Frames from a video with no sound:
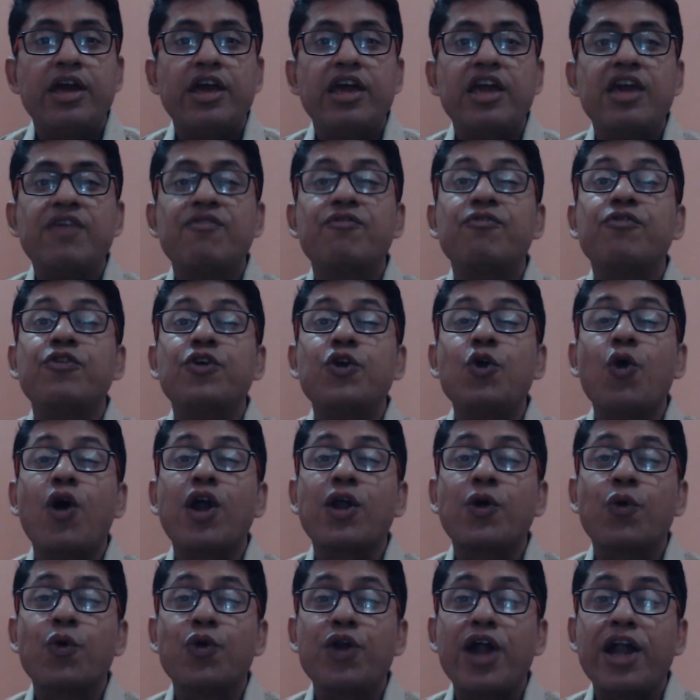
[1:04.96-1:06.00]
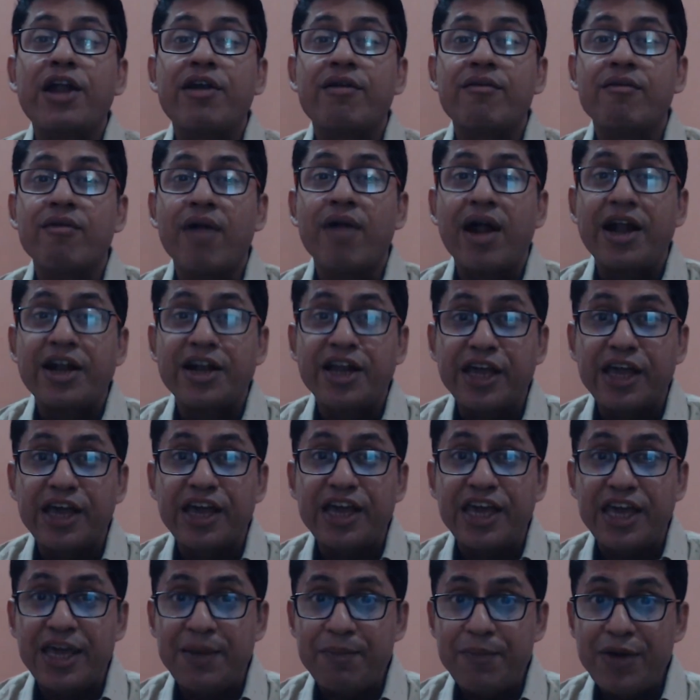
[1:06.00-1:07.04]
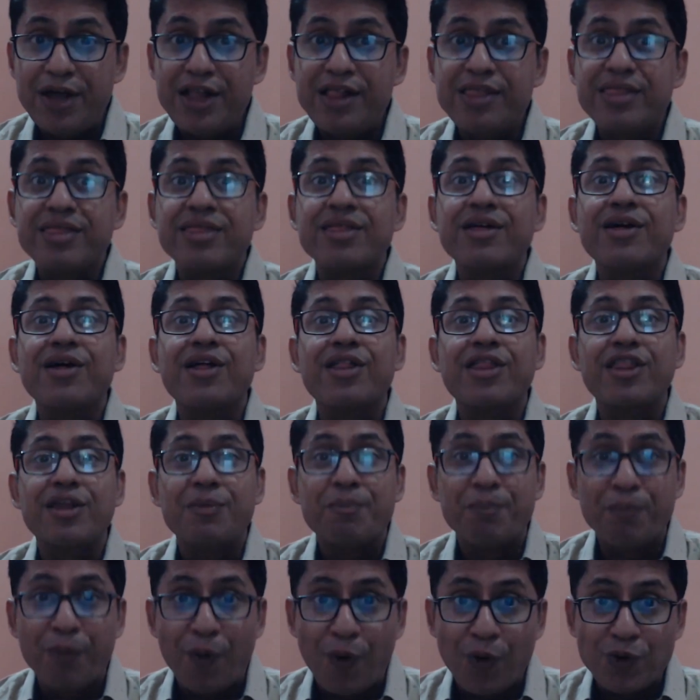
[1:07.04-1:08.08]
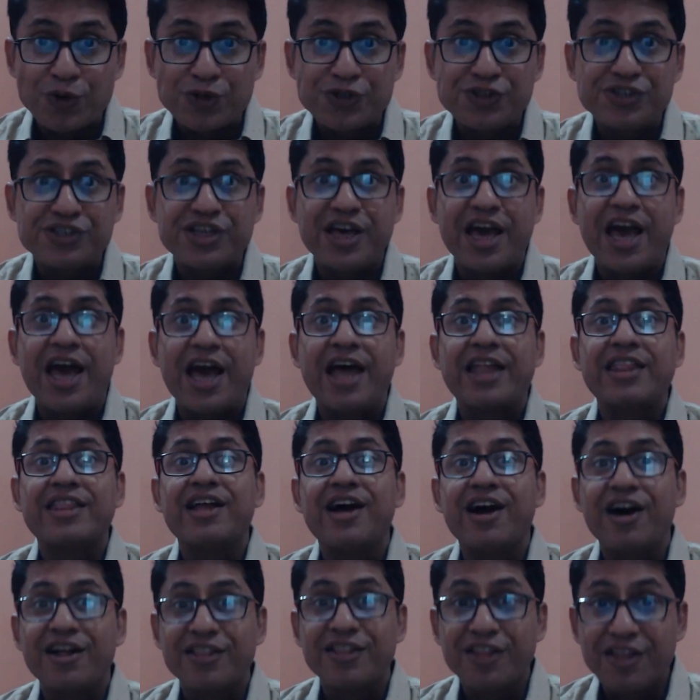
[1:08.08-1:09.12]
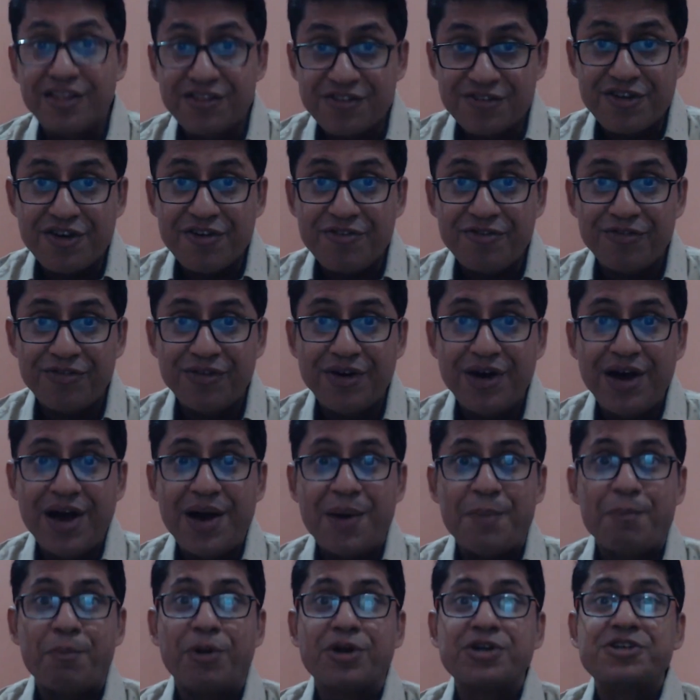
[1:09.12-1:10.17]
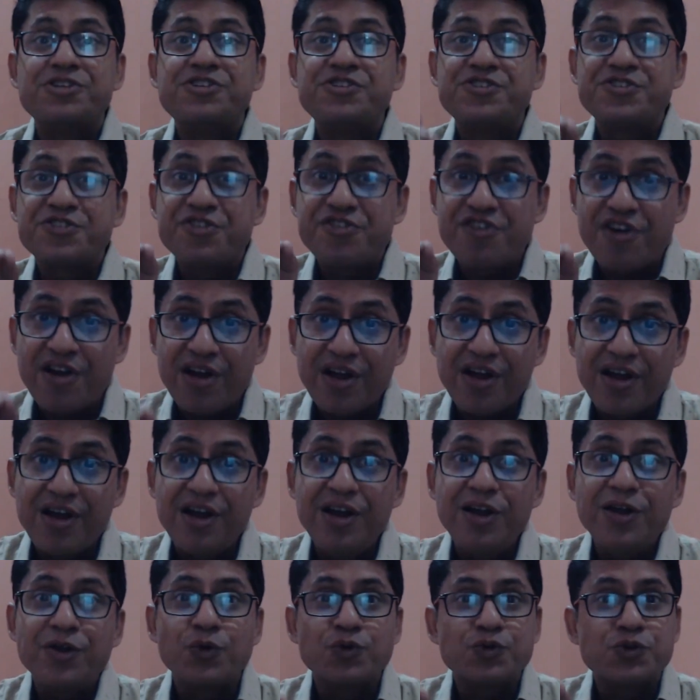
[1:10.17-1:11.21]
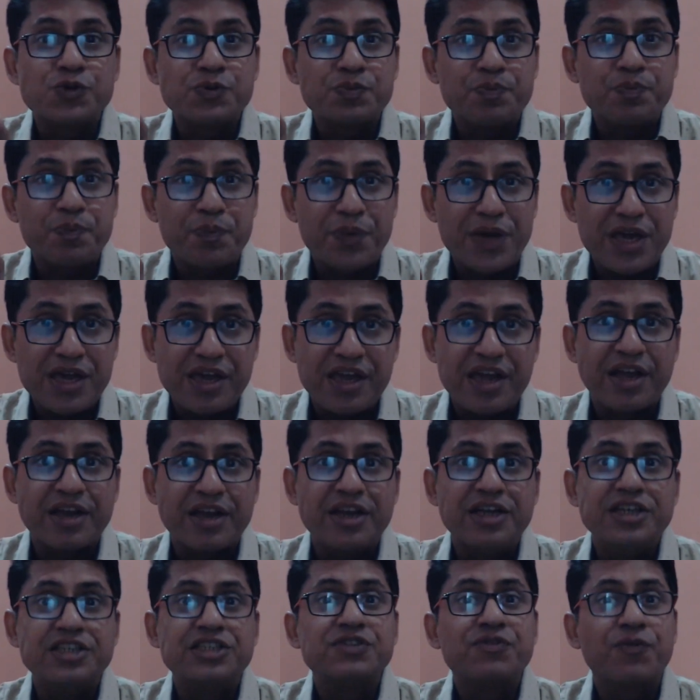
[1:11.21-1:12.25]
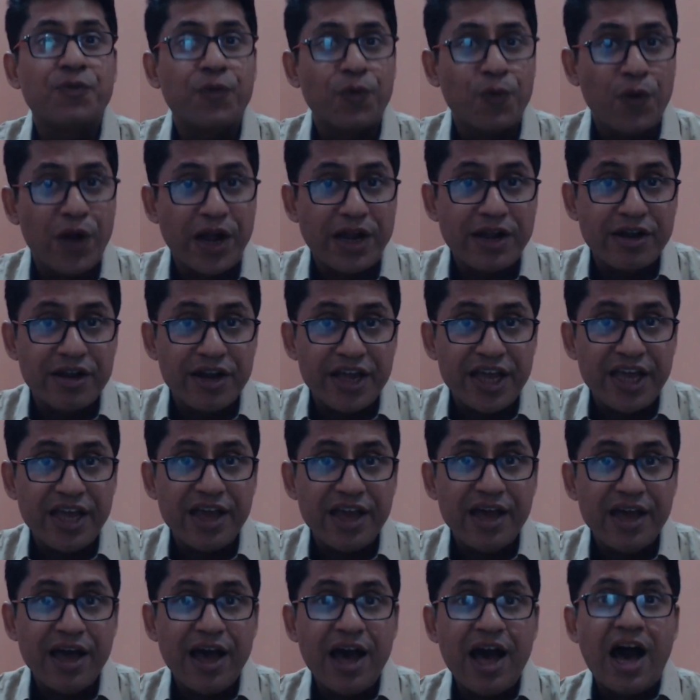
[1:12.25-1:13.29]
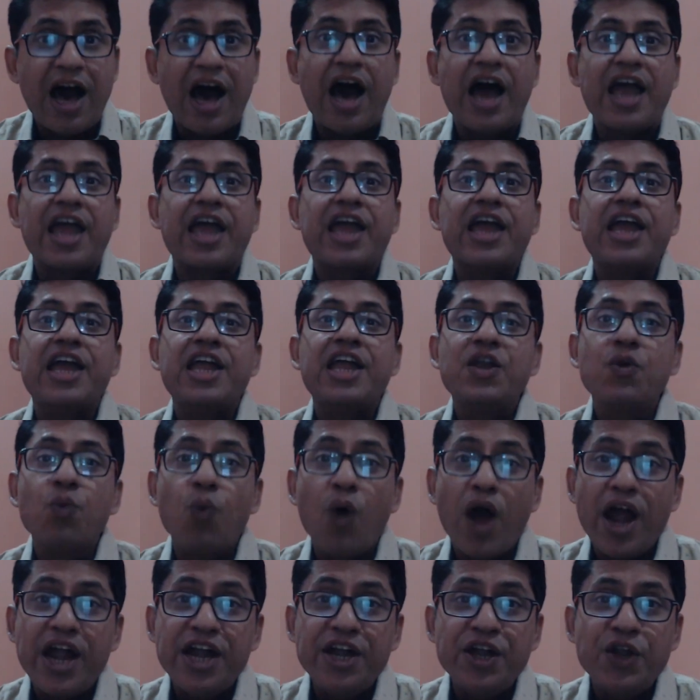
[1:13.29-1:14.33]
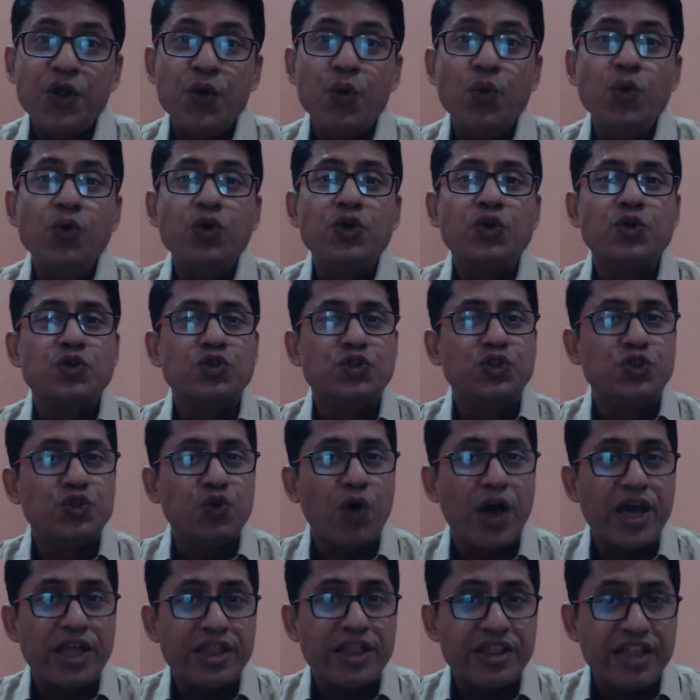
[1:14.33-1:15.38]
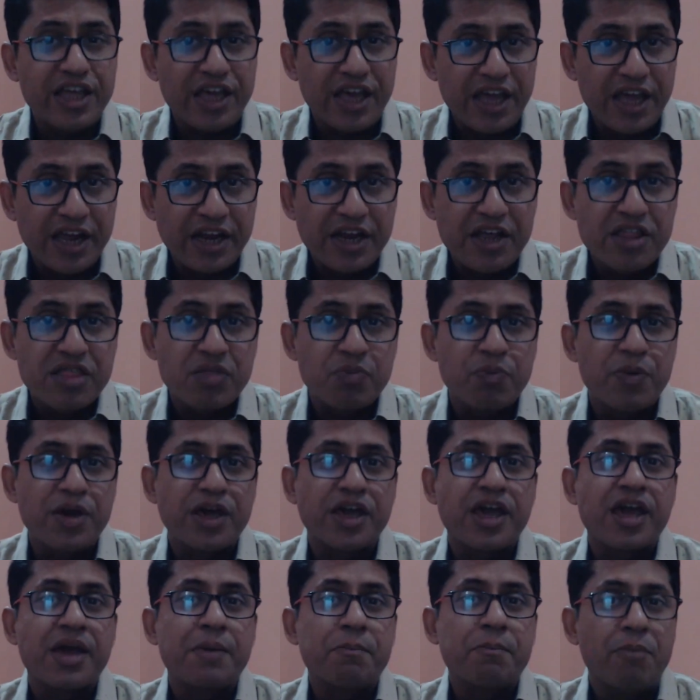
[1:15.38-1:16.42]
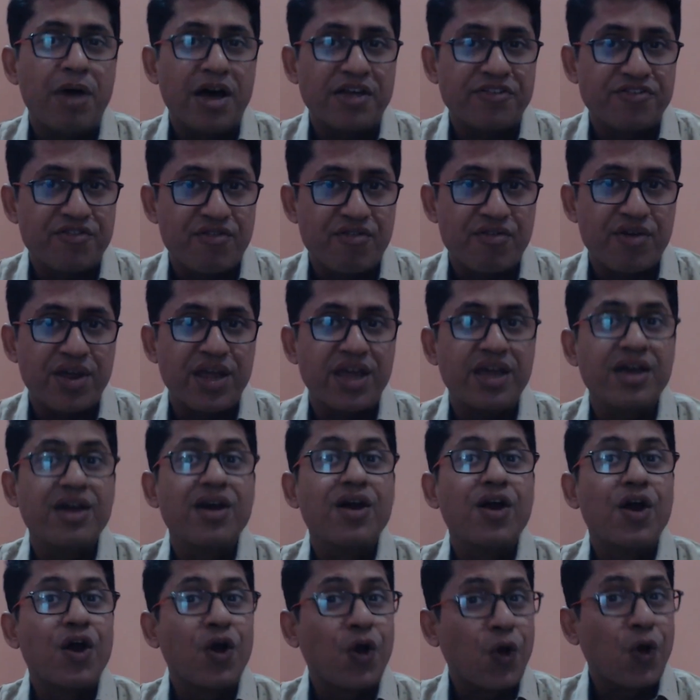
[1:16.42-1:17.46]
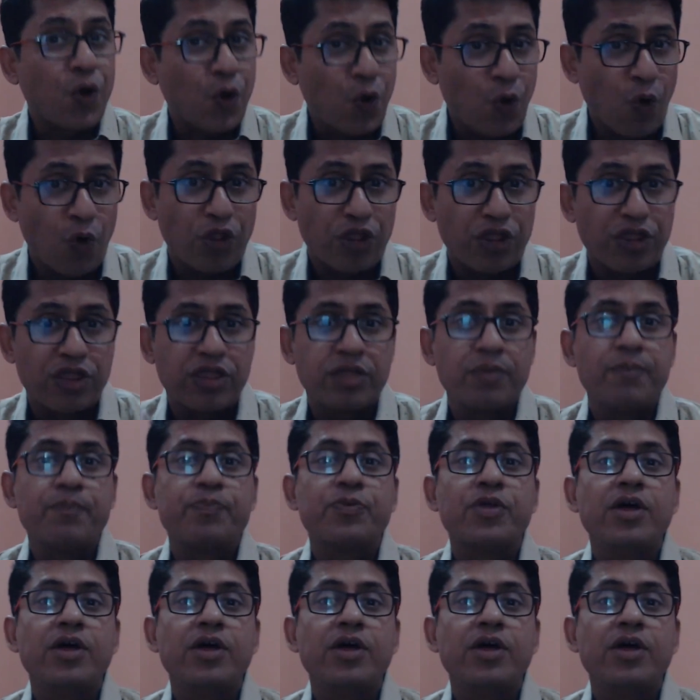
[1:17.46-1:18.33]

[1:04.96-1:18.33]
If you are good at writing emails, reports, and other stuff, but struggle to speak English fluently, I invite you to join the English Speaking Mastery course.